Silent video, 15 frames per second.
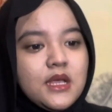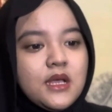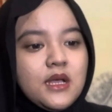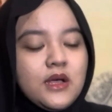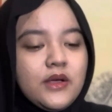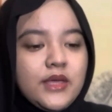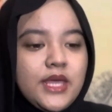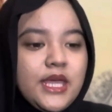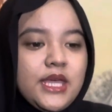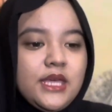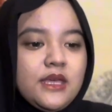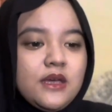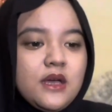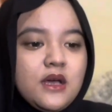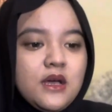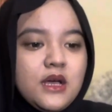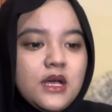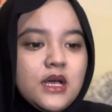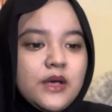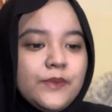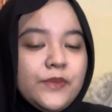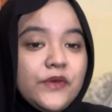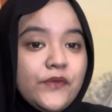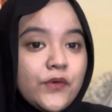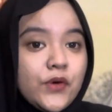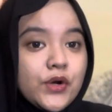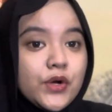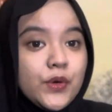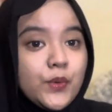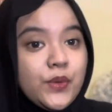Okay,
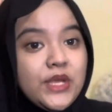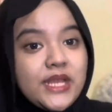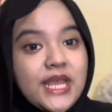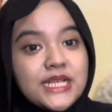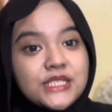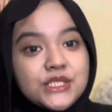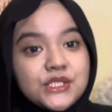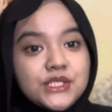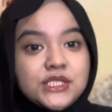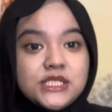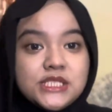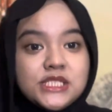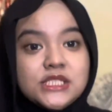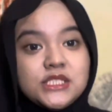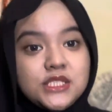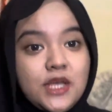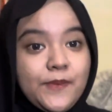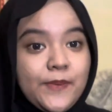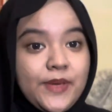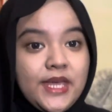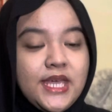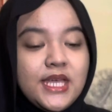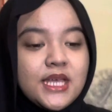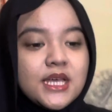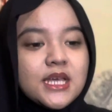before we next to the topic,